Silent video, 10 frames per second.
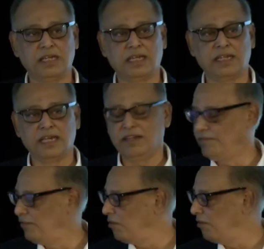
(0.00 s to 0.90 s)
an
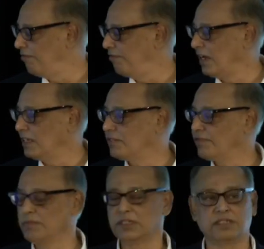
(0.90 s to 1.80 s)
inflow of funds
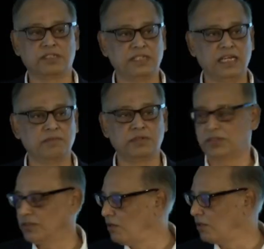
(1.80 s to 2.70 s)
from a sustainable
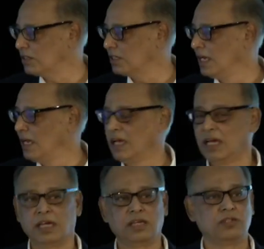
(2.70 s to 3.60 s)
source
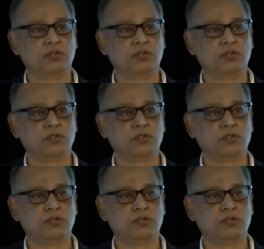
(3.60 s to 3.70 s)
to